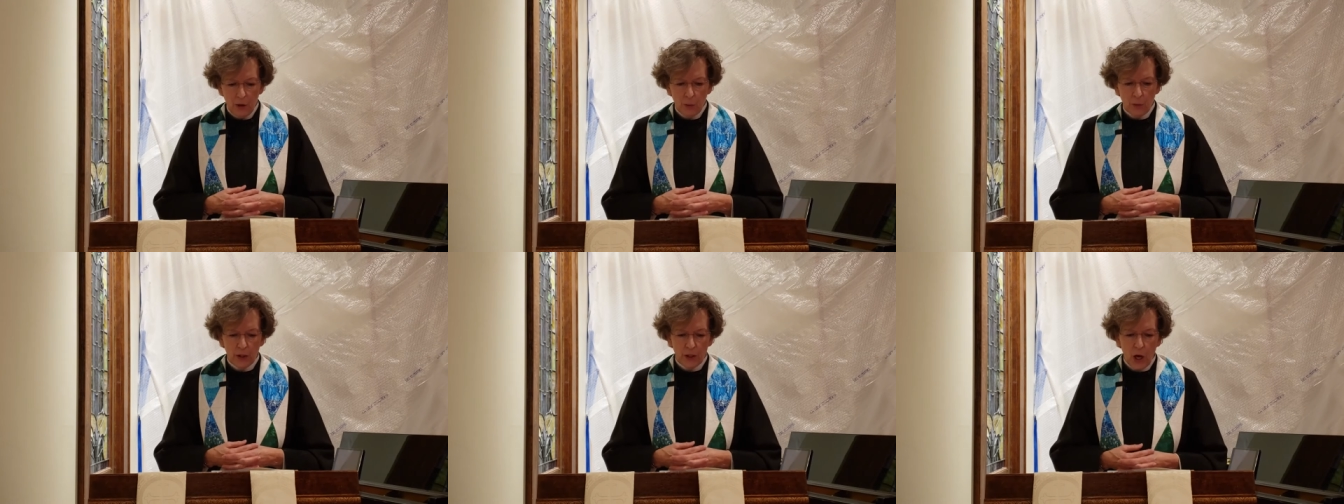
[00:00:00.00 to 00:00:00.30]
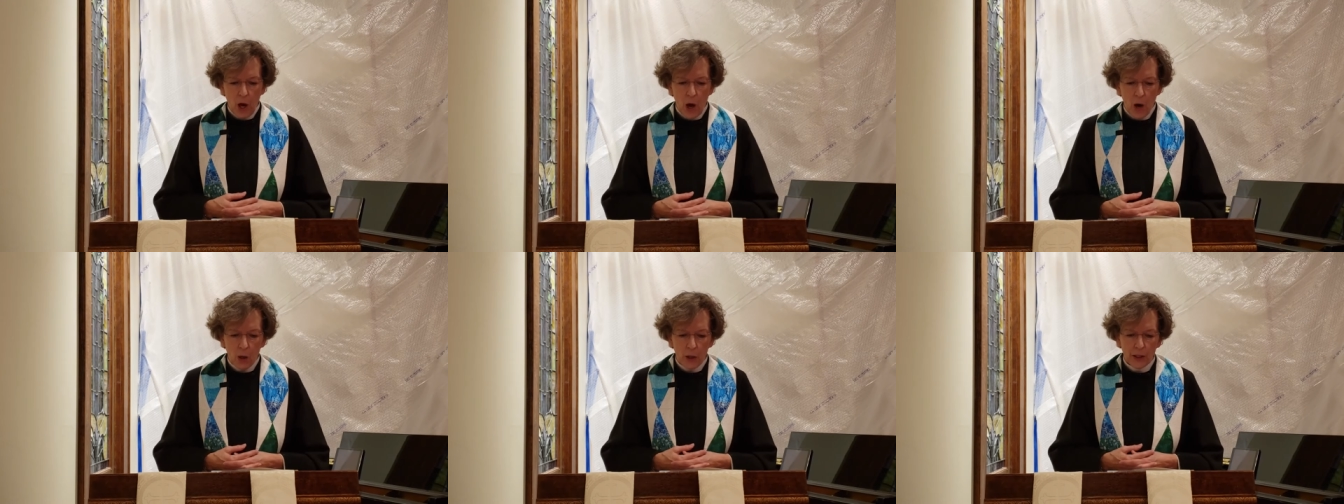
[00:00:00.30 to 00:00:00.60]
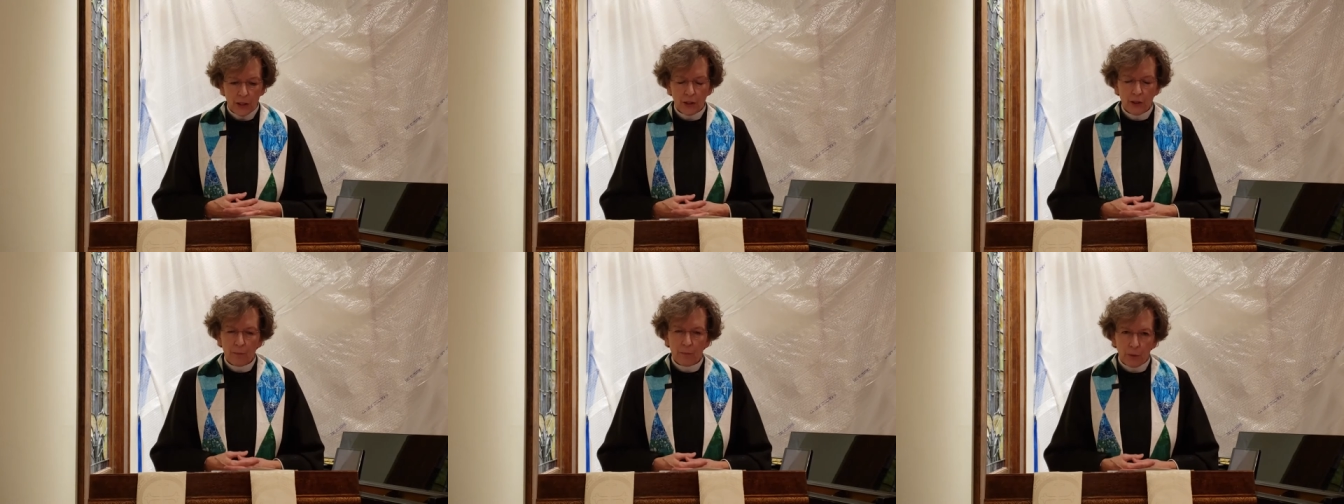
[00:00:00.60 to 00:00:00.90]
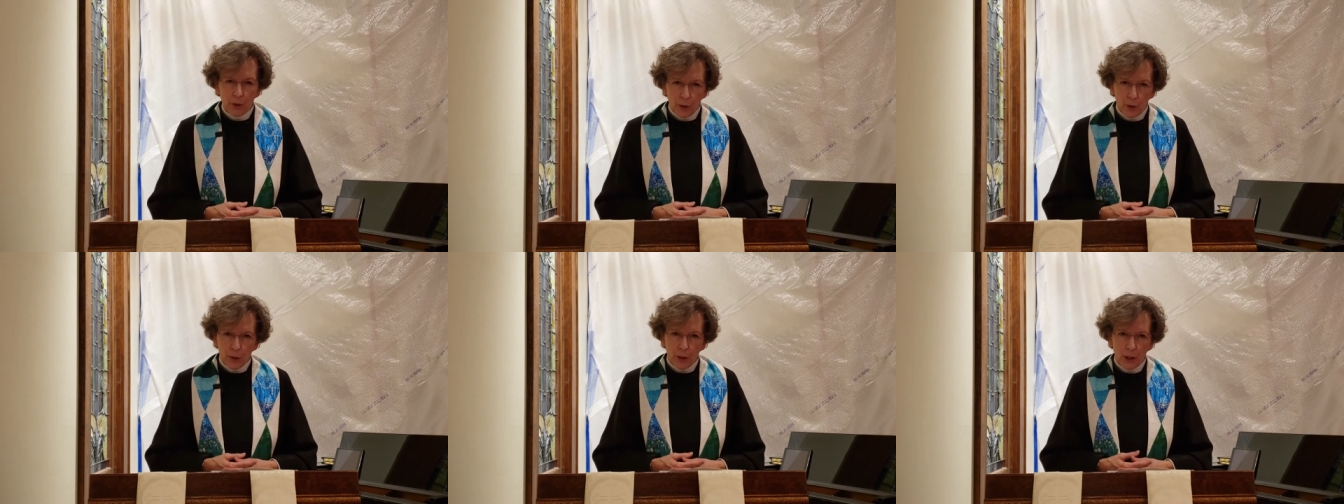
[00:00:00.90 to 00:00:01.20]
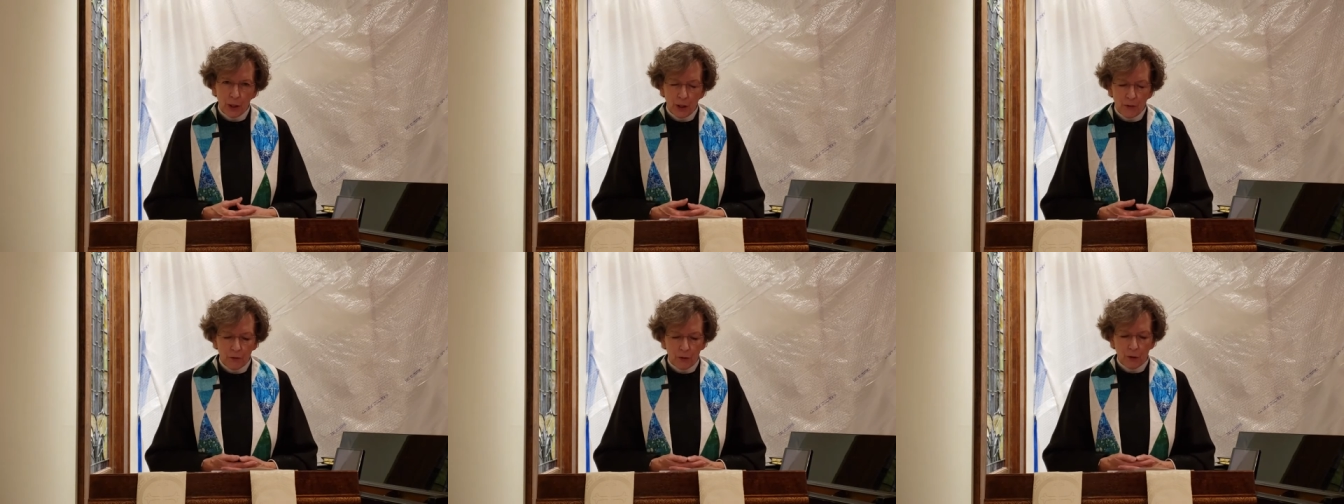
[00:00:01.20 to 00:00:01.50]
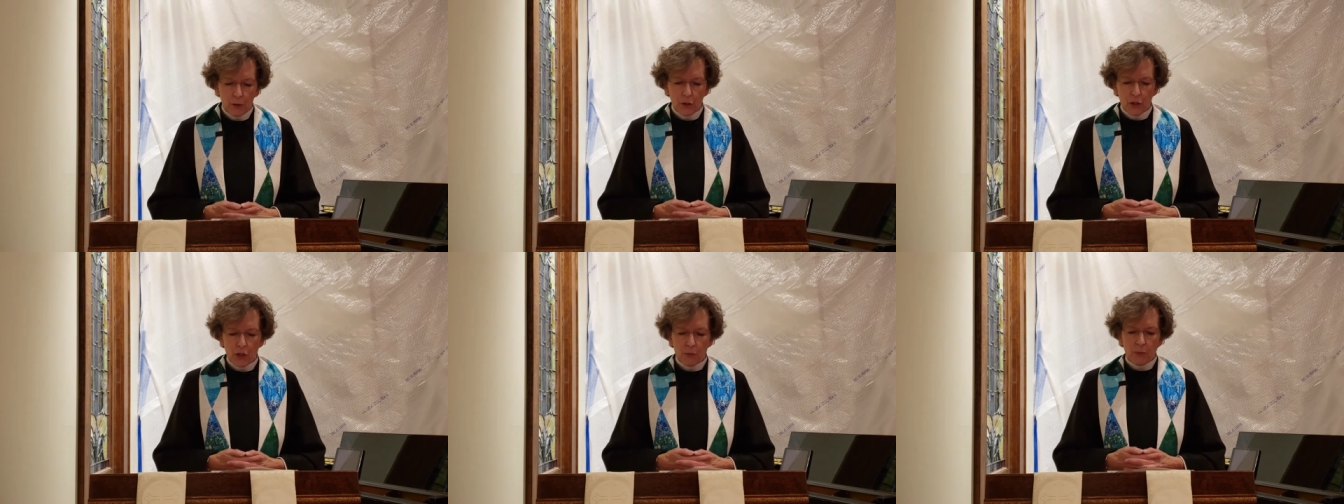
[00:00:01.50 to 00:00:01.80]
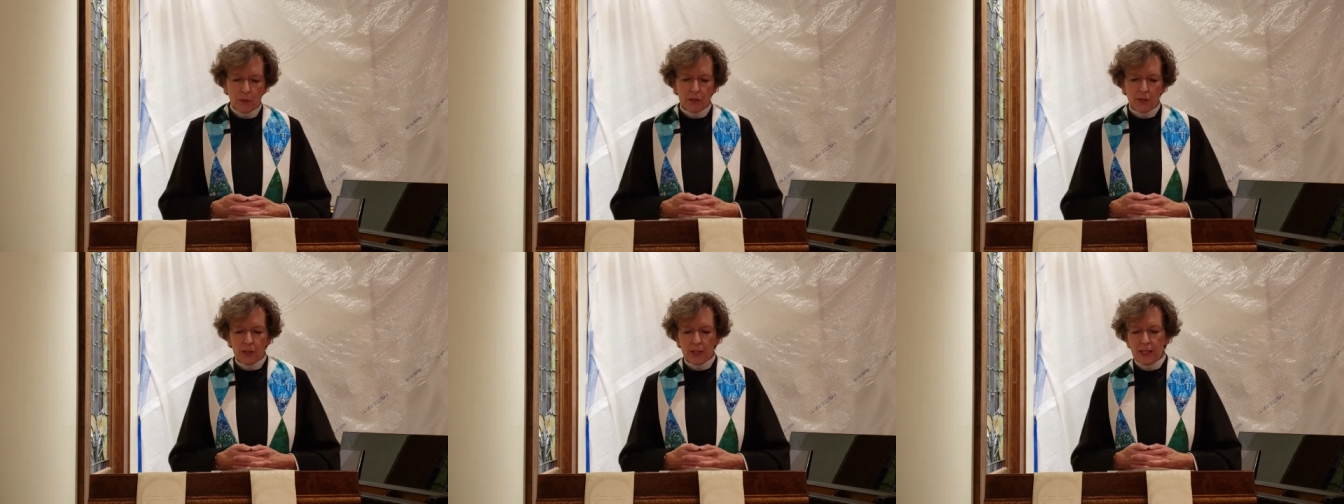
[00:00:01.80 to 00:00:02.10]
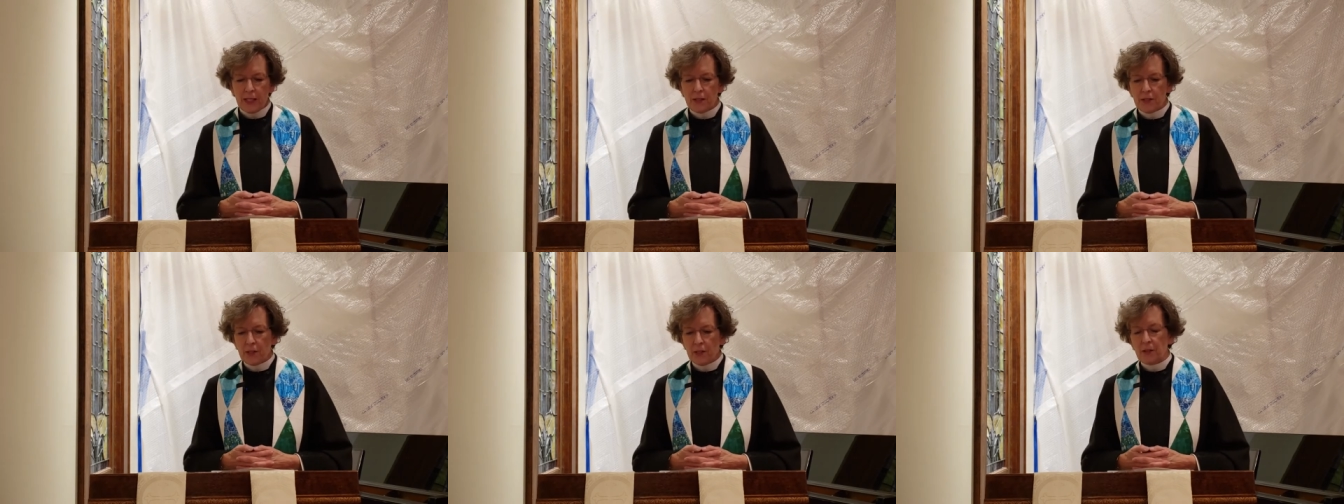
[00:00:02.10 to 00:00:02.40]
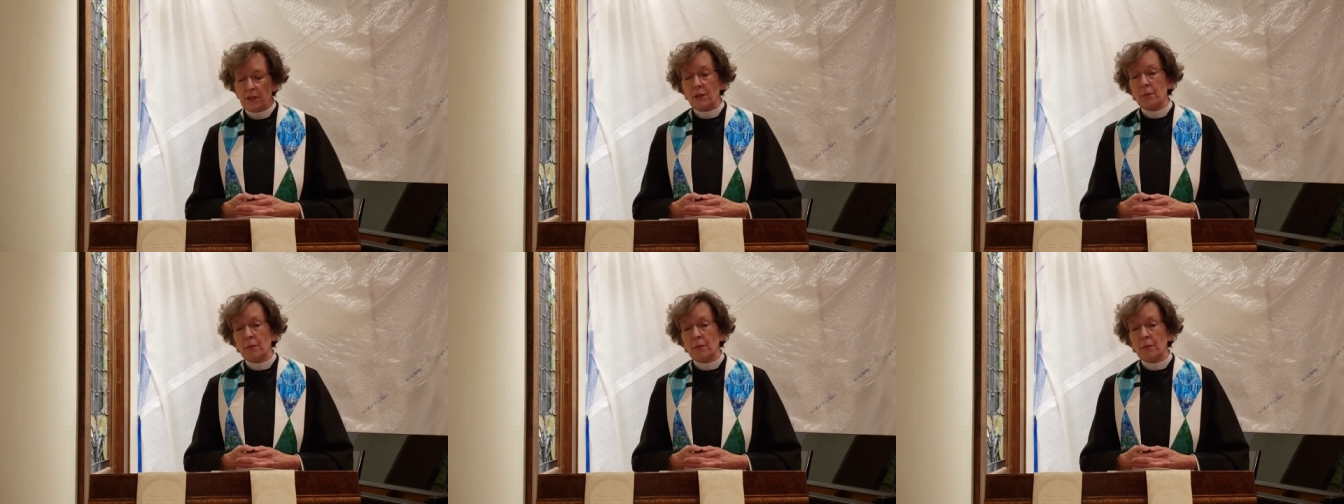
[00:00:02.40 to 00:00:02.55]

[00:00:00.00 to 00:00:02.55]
recalling the beauty of the Christmas season,